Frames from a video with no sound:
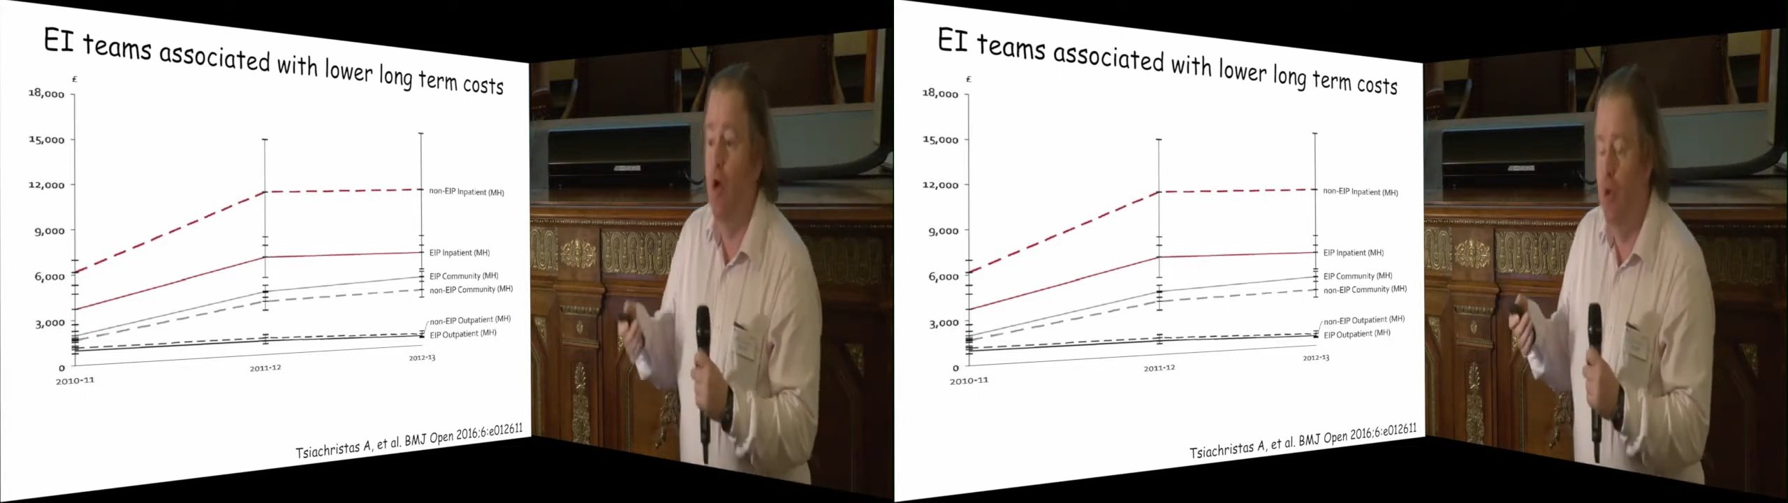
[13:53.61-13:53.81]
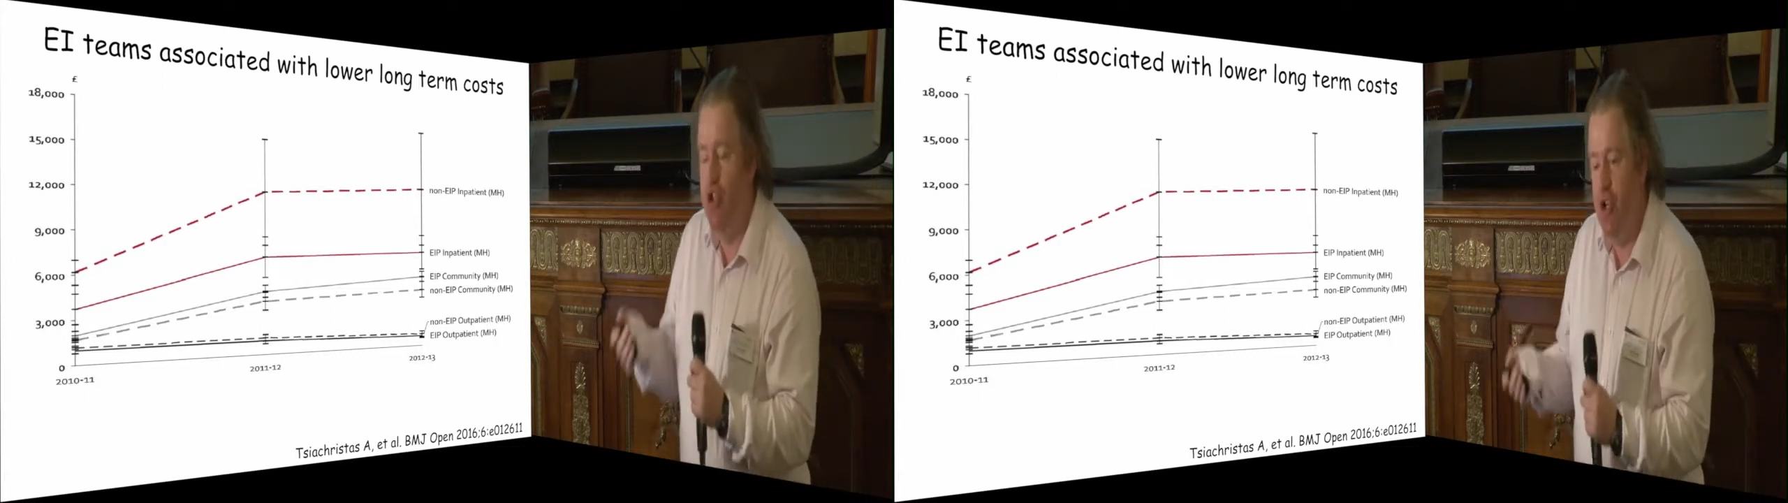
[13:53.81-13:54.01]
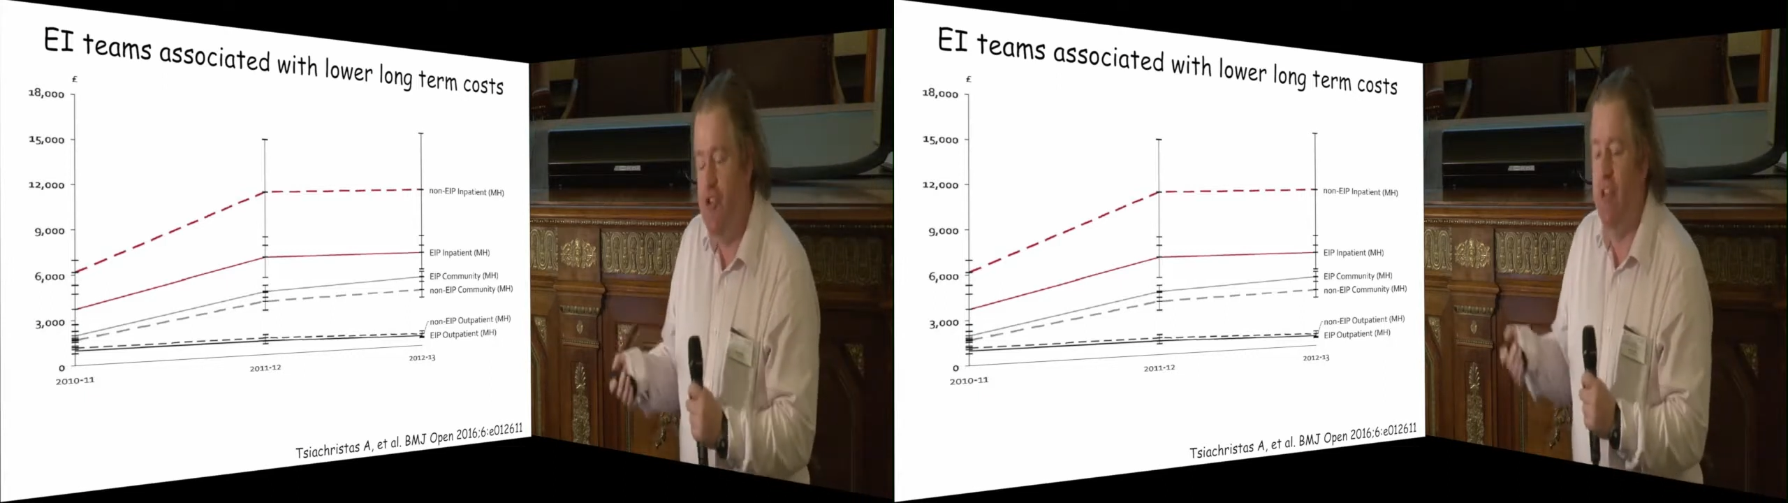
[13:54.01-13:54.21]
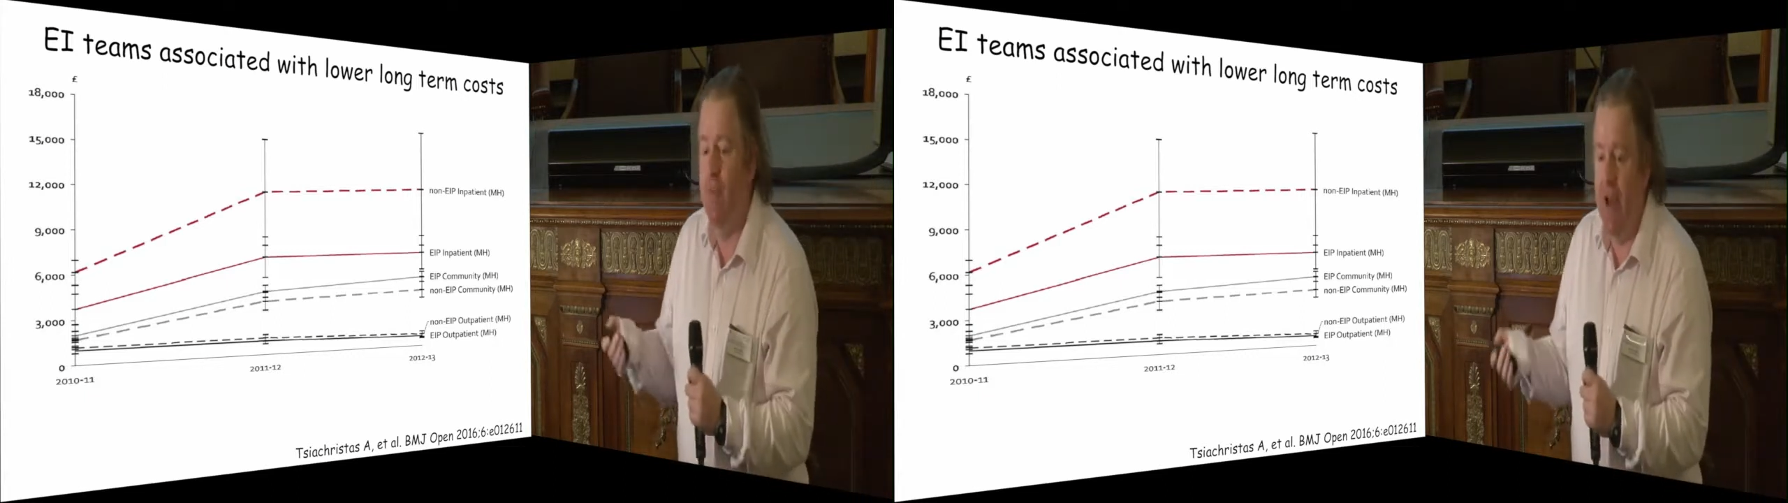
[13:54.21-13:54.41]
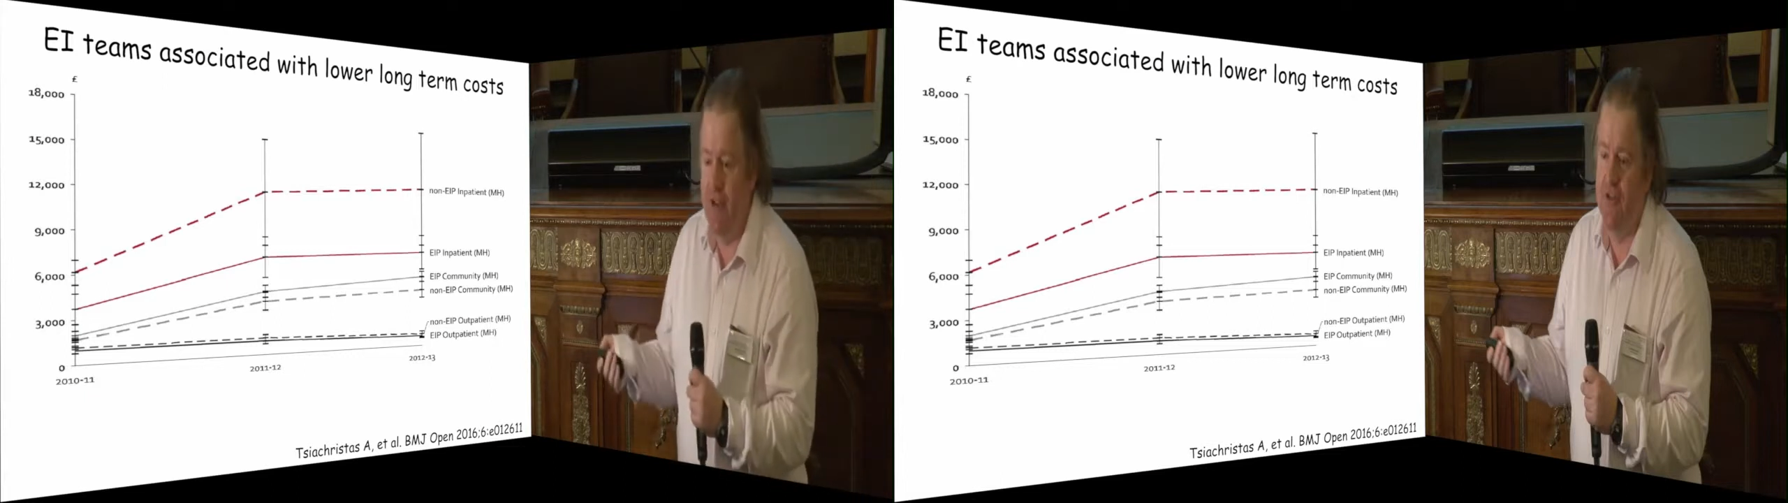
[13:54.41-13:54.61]
reduce the
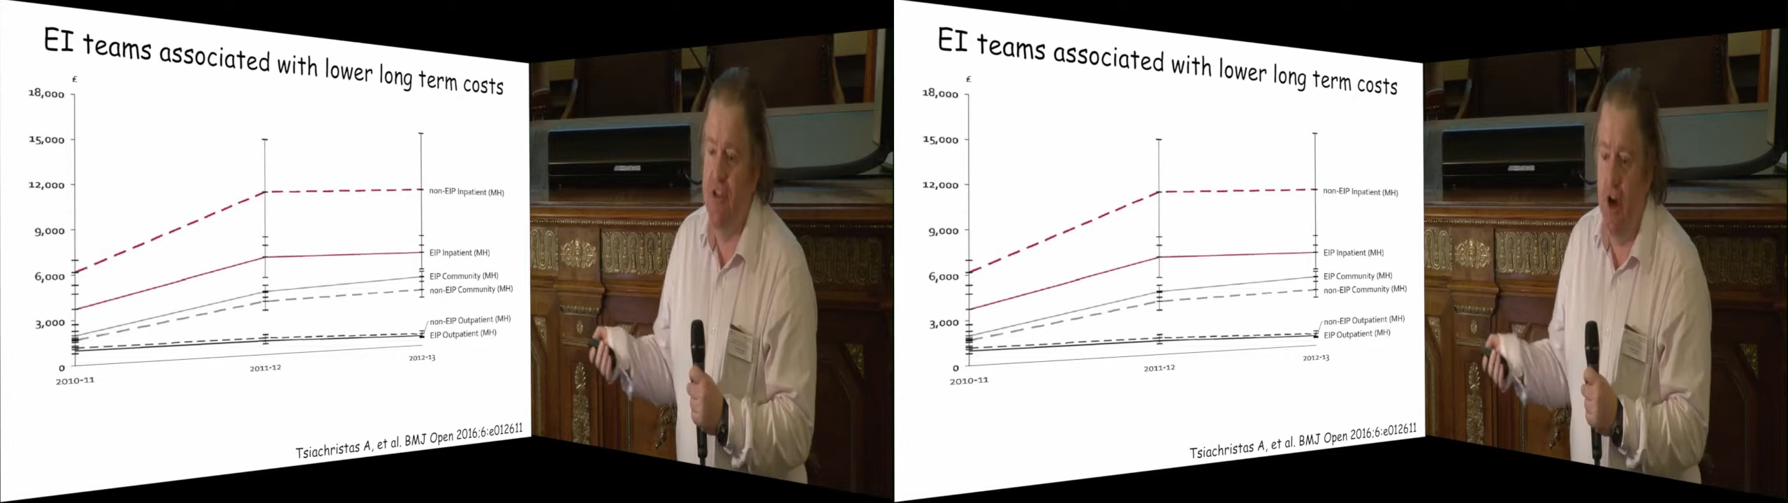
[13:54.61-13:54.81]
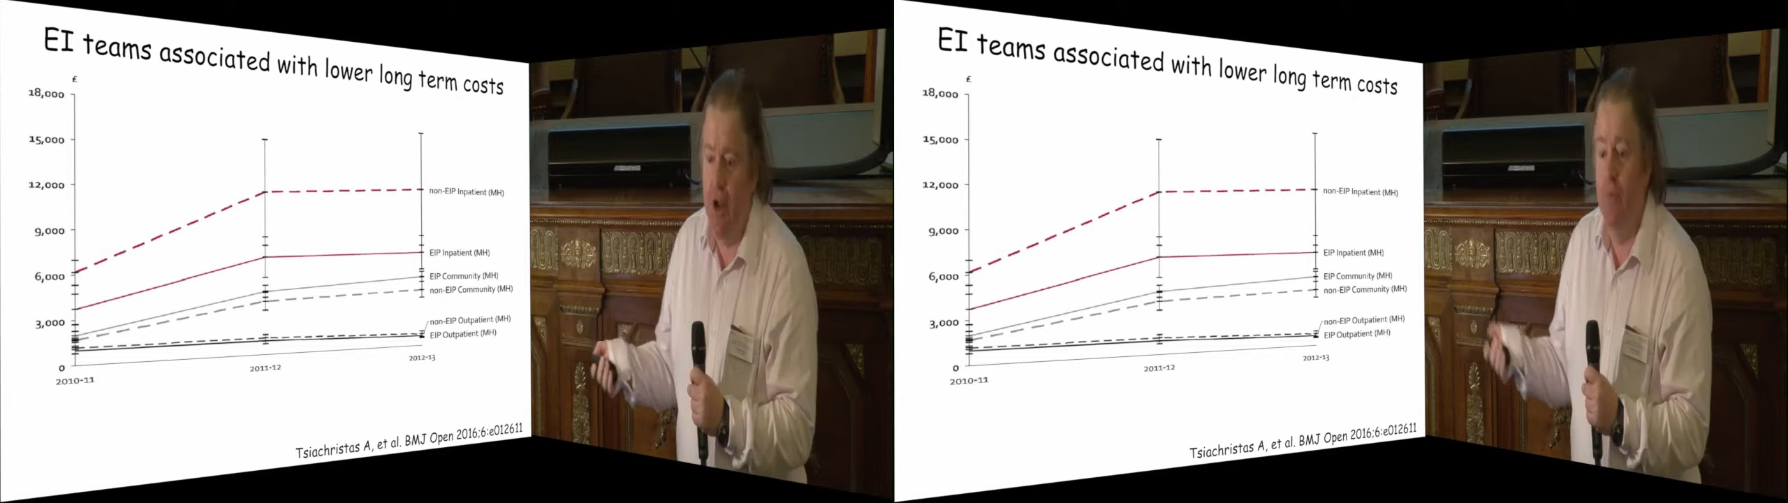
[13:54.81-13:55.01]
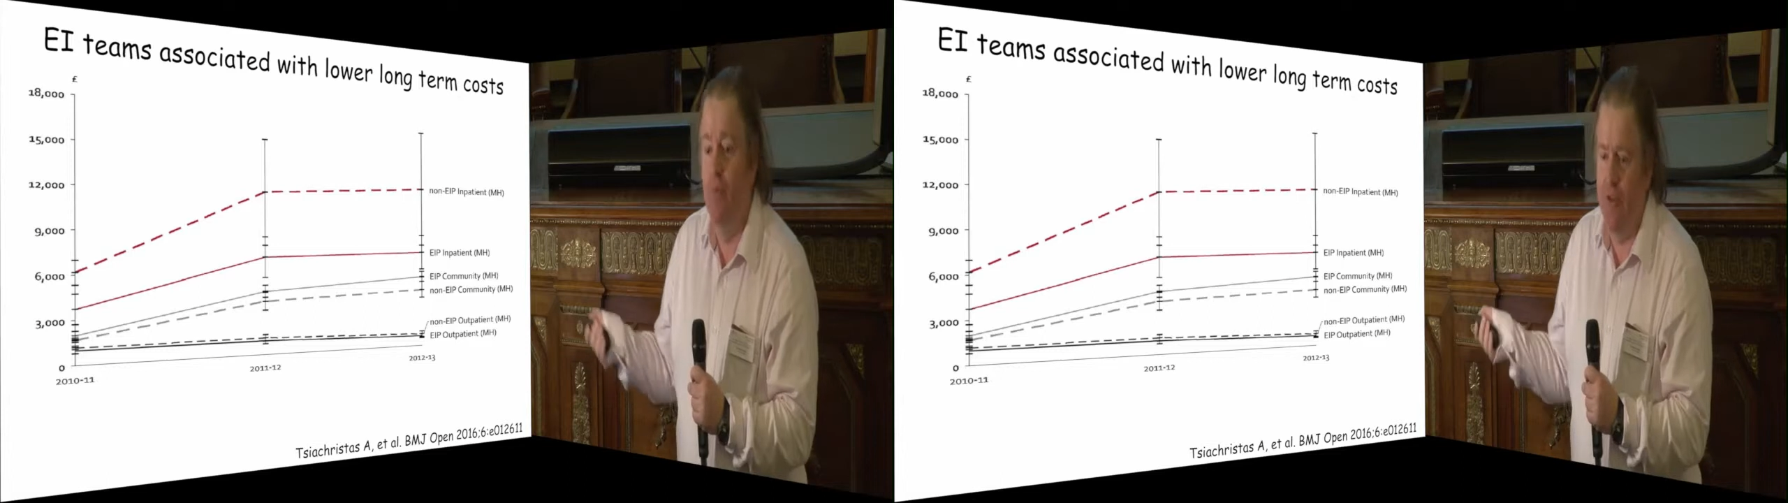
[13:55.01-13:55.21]
amount of time